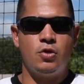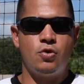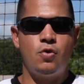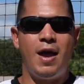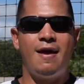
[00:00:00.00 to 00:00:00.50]

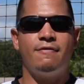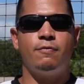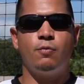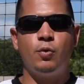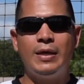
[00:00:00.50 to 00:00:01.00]
you have
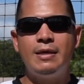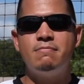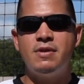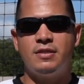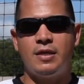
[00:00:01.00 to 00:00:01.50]
really
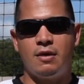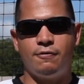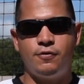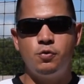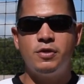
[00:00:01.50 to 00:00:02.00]
missed on a
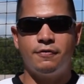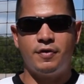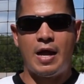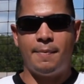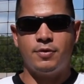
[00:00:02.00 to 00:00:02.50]
few
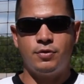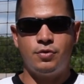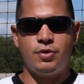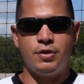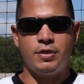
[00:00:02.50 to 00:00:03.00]
different
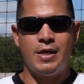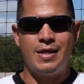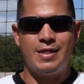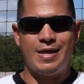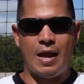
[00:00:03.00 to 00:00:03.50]
opportunities
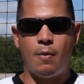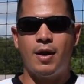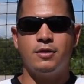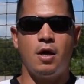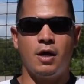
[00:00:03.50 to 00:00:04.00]
that I
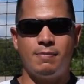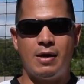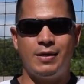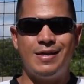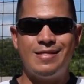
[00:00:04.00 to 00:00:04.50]
want to talk
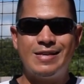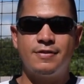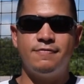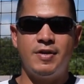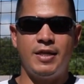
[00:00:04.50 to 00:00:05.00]
about in
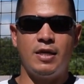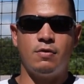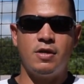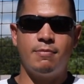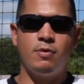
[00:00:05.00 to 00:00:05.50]
this
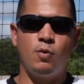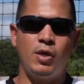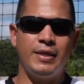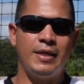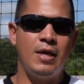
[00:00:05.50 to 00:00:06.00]
video. Number
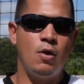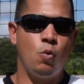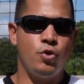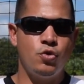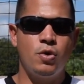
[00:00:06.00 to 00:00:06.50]
one,
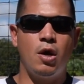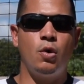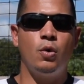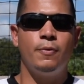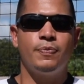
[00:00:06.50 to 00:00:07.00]
when you
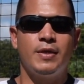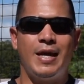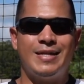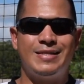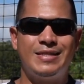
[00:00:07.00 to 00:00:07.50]
go
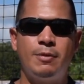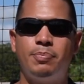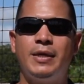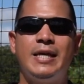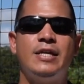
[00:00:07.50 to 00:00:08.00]
and
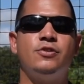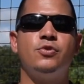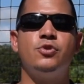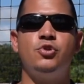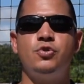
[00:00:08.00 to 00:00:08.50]
simply
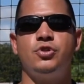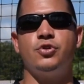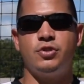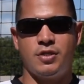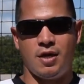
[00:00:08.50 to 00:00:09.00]
introduce
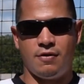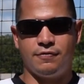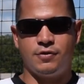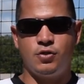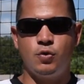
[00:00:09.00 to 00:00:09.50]
yourself
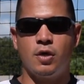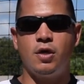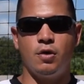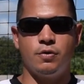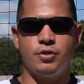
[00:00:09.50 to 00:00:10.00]
to a
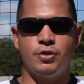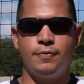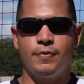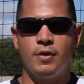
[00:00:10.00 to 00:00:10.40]
coach,